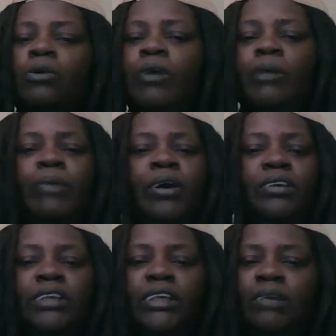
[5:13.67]
We're
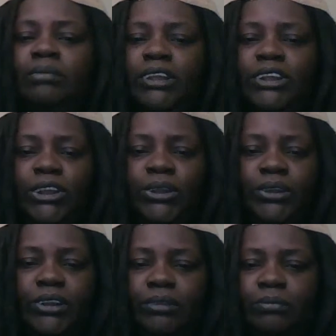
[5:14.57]
building up the
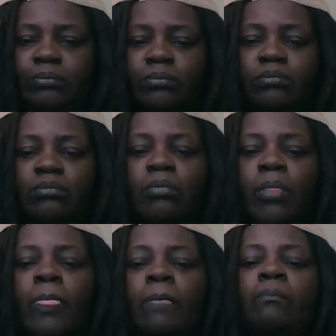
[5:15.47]
juice
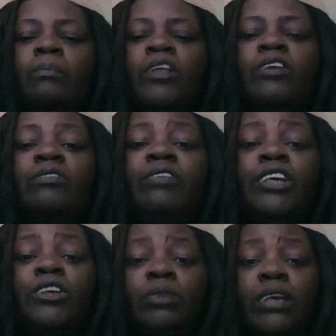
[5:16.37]

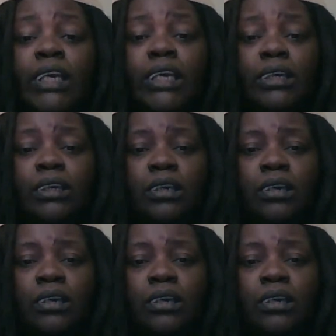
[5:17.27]
visually.